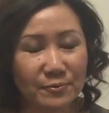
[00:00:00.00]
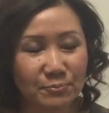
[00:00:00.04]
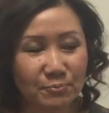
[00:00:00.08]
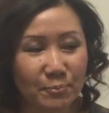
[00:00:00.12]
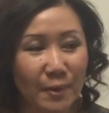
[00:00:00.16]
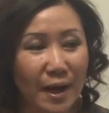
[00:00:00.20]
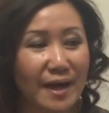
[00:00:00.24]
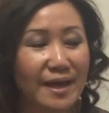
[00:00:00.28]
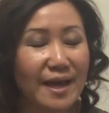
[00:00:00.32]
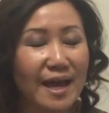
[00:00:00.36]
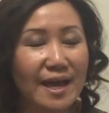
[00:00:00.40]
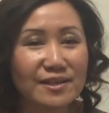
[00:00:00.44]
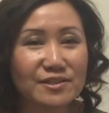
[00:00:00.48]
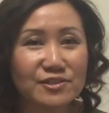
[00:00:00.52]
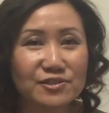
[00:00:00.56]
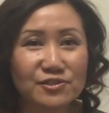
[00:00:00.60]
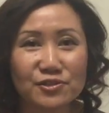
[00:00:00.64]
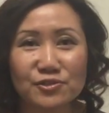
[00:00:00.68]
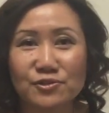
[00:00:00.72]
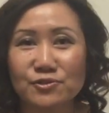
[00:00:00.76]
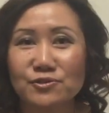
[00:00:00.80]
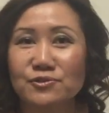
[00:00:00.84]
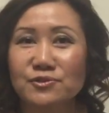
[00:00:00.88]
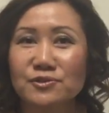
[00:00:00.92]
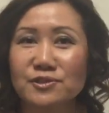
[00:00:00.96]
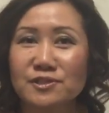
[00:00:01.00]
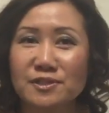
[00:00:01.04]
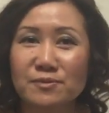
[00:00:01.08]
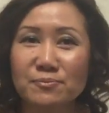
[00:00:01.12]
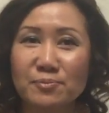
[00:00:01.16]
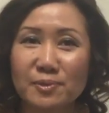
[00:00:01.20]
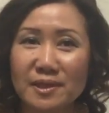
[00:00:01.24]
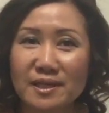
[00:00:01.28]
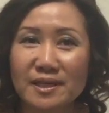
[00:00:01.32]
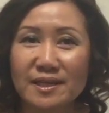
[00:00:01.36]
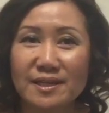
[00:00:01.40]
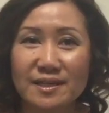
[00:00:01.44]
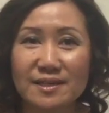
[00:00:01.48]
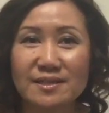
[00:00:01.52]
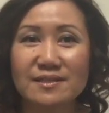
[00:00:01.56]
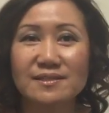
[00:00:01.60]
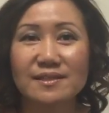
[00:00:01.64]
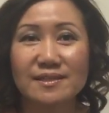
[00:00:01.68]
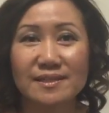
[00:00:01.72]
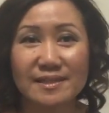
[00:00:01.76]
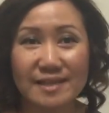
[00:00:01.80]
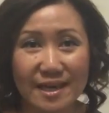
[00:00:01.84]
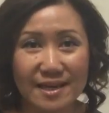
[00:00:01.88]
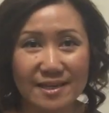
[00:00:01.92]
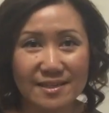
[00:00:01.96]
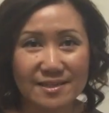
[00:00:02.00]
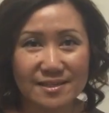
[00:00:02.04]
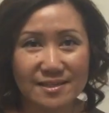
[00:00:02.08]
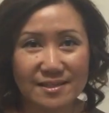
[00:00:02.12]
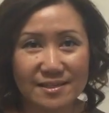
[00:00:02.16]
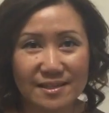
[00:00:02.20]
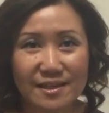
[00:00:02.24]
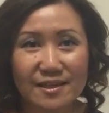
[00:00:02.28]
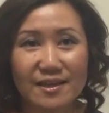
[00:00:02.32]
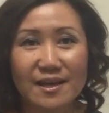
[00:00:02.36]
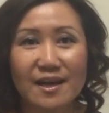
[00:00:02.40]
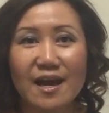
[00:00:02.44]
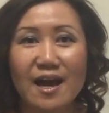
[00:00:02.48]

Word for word: my answer simply is yes.